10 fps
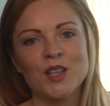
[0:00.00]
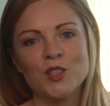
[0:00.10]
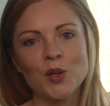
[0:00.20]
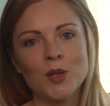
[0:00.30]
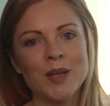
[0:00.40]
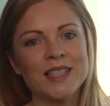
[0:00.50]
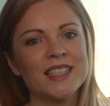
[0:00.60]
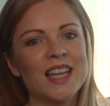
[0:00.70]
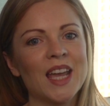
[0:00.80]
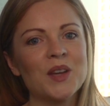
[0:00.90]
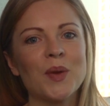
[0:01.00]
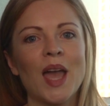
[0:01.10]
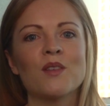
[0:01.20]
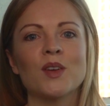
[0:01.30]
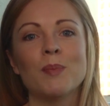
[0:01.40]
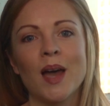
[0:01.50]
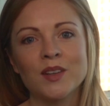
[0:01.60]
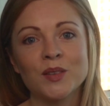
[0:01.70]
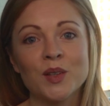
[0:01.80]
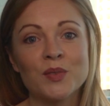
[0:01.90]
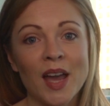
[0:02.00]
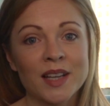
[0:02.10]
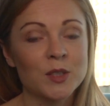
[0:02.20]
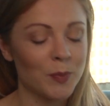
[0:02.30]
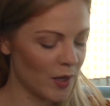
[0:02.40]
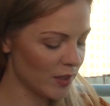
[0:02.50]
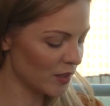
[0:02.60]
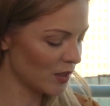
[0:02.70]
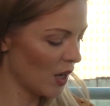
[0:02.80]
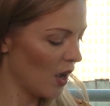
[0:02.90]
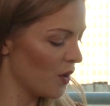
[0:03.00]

Joining me today we have a panel of experts.